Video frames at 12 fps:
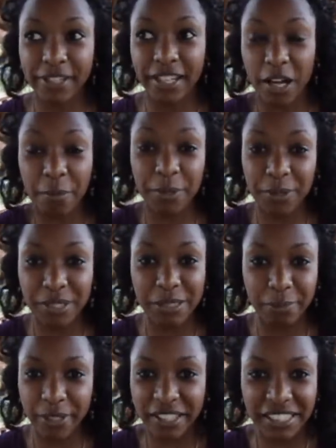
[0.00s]
help you
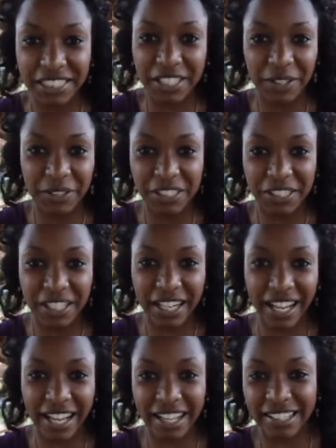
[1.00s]
experience the culture
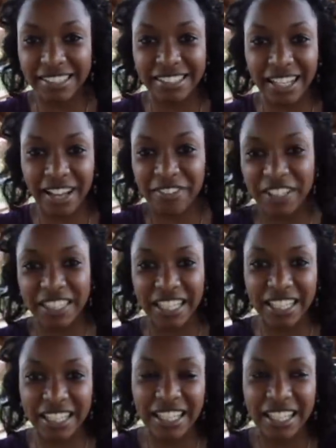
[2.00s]
and
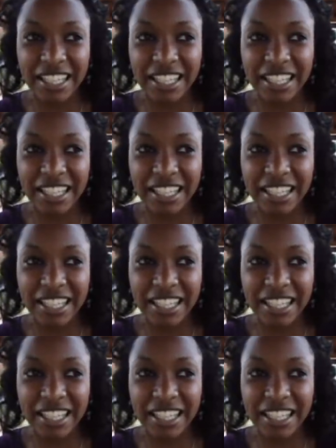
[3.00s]
everything